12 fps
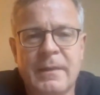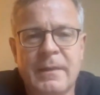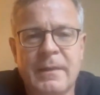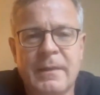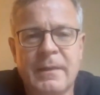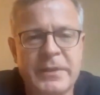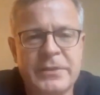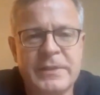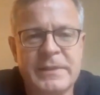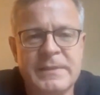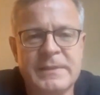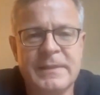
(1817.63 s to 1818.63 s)

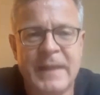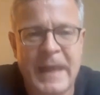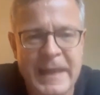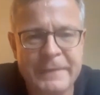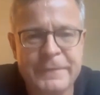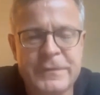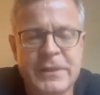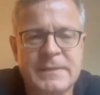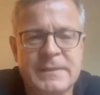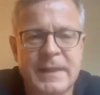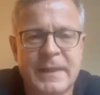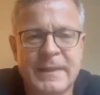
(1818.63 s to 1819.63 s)
pathologies that I've
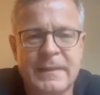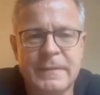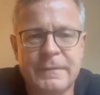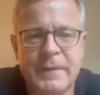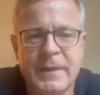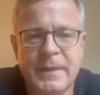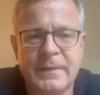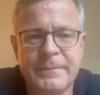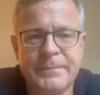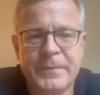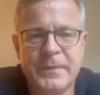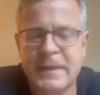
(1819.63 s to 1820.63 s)
just identified.
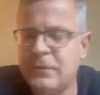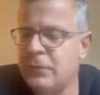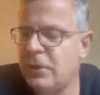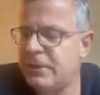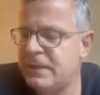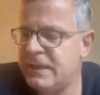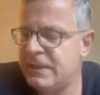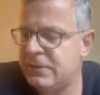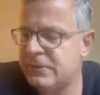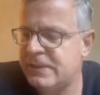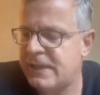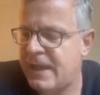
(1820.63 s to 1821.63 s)
They do not need to
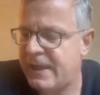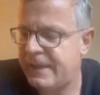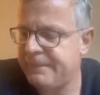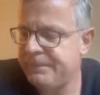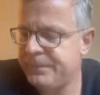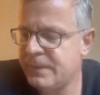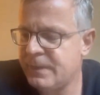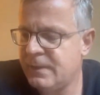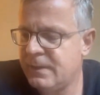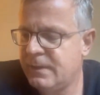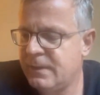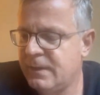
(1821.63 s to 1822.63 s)
say,
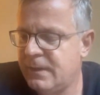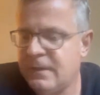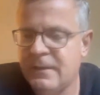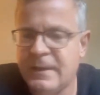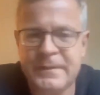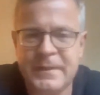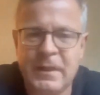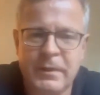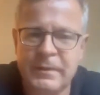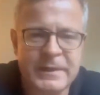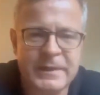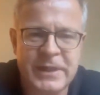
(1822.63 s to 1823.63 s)
and
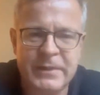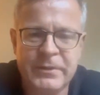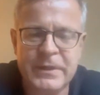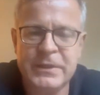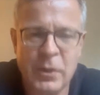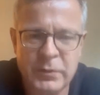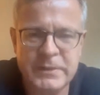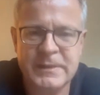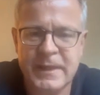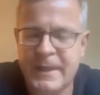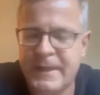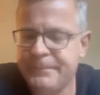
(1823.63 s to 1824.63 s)
they generally don't
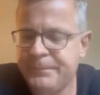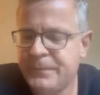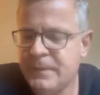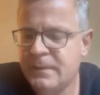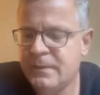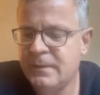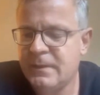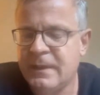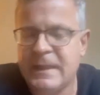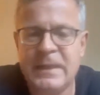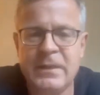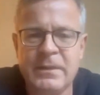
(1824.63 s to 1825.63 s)
say,
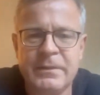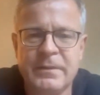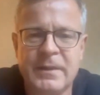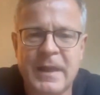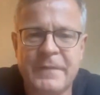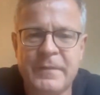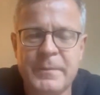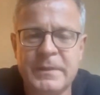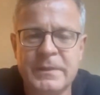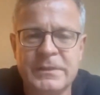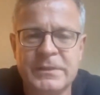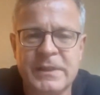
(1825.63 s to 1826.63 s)
here the
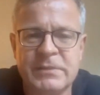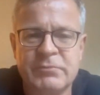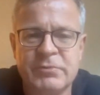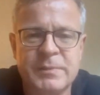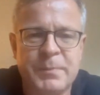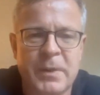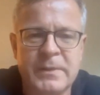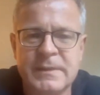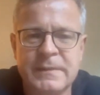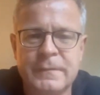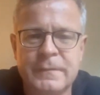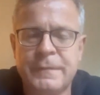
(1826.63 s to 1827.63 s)
government is just
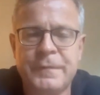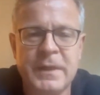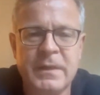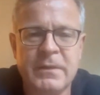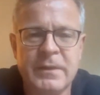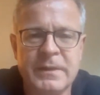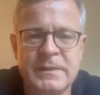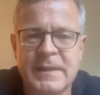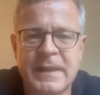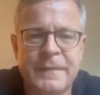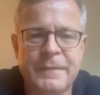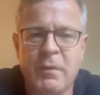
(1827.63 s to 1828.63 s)
responsive to fear and is
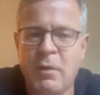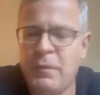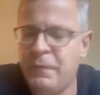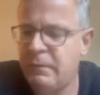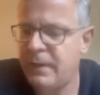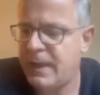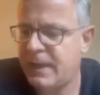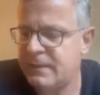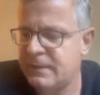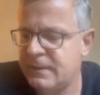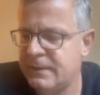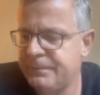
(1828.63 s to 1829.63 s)
therefore overreacting.